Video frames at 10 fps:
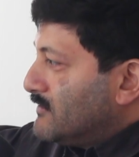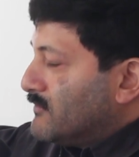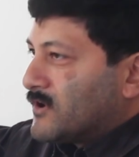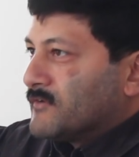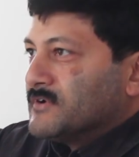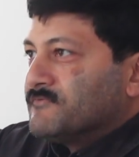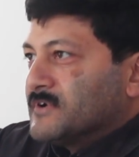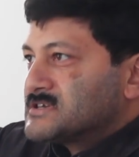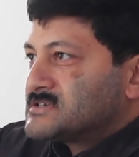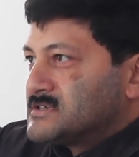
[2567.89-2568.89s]
One of the
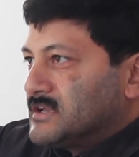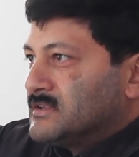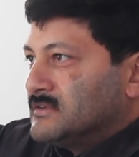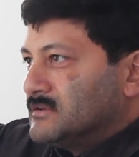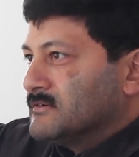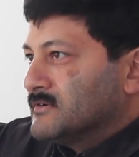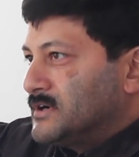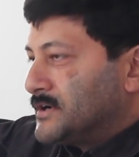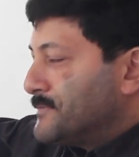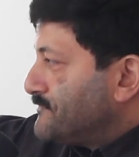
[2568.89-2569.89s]
firsts in the
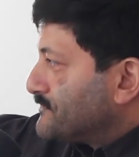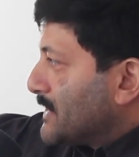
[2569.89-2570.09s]
world.